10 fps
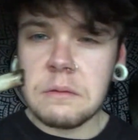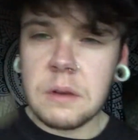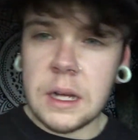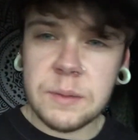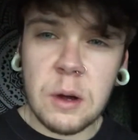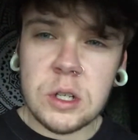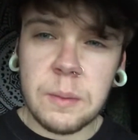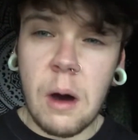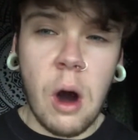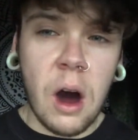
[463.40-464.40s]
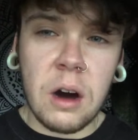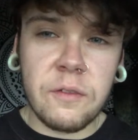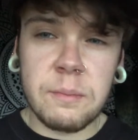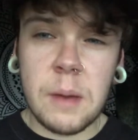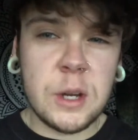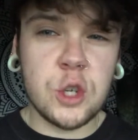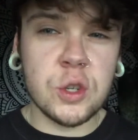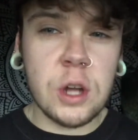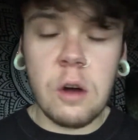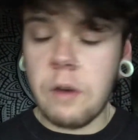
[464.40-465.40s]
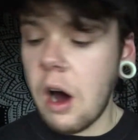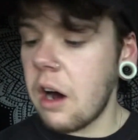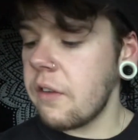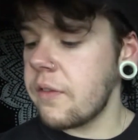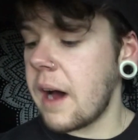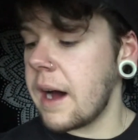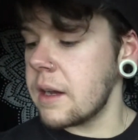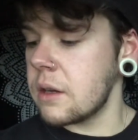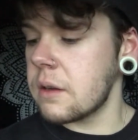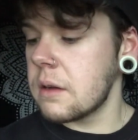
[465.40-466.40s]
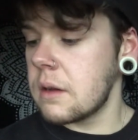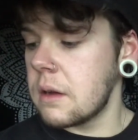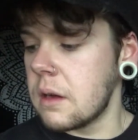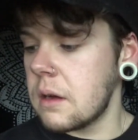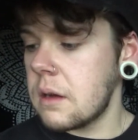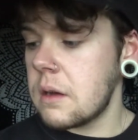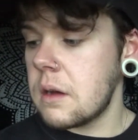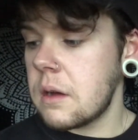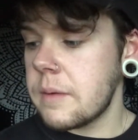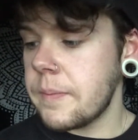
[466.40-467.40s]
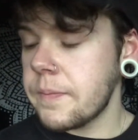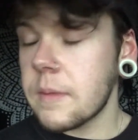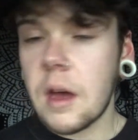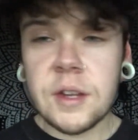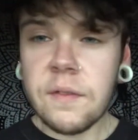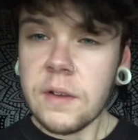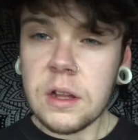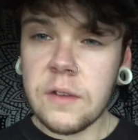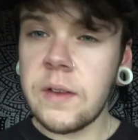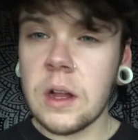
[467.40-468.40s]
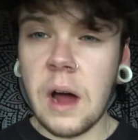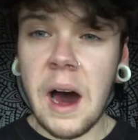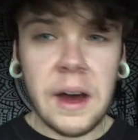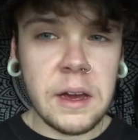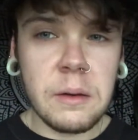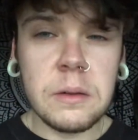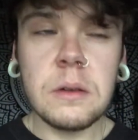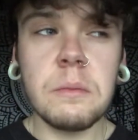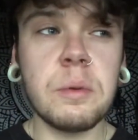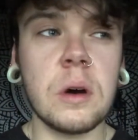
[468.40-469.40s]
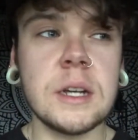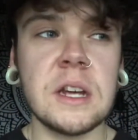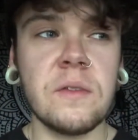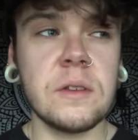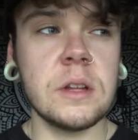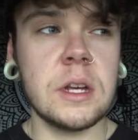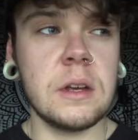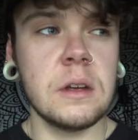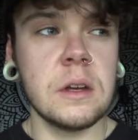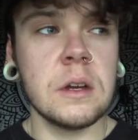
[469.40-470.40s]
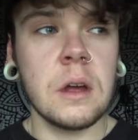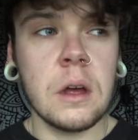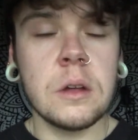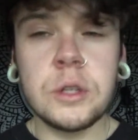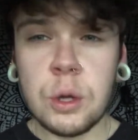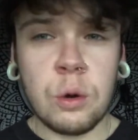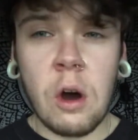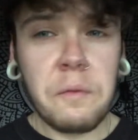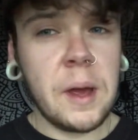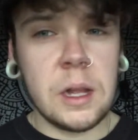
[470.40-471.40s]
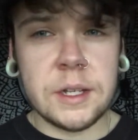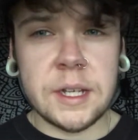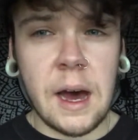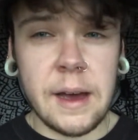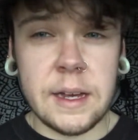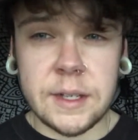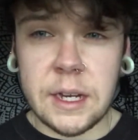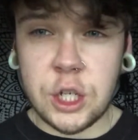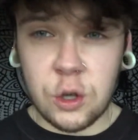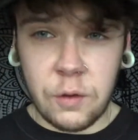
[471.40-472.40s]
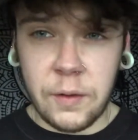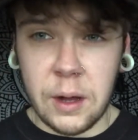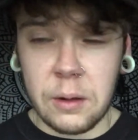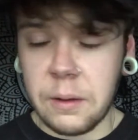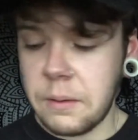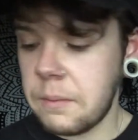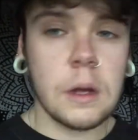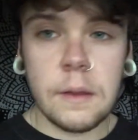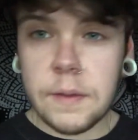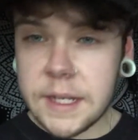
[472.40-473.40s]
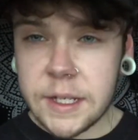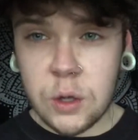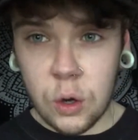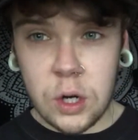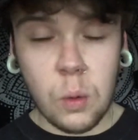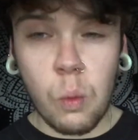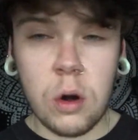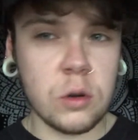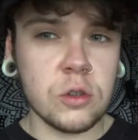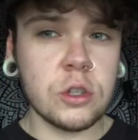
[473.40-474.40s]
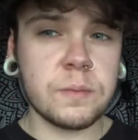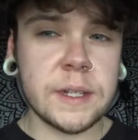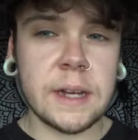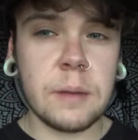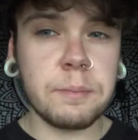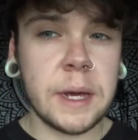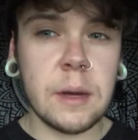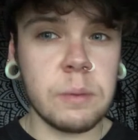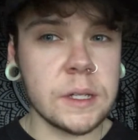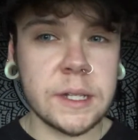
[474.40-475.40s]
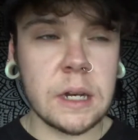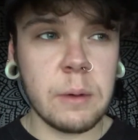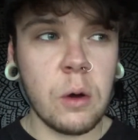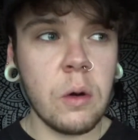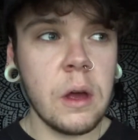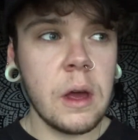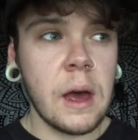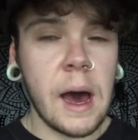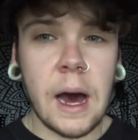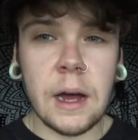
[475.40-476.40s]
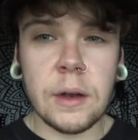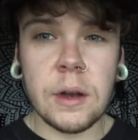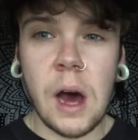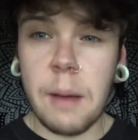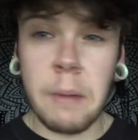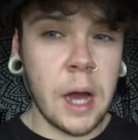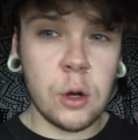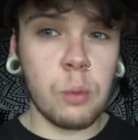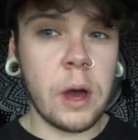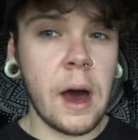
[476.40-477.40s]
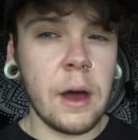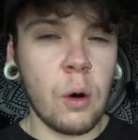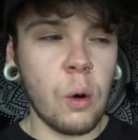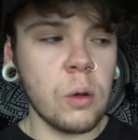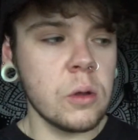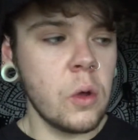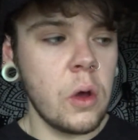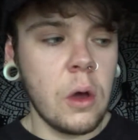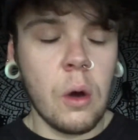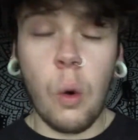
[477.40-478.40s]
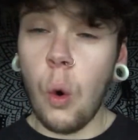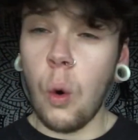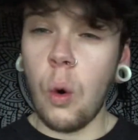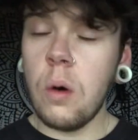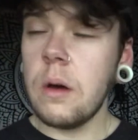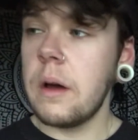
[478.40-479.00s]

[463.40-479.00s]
I smoked about half, maybe just over half, and I definitely feel high, but I definitely do not feel as high as I should feel. This could 100% be a placebo and I might not be high at all, or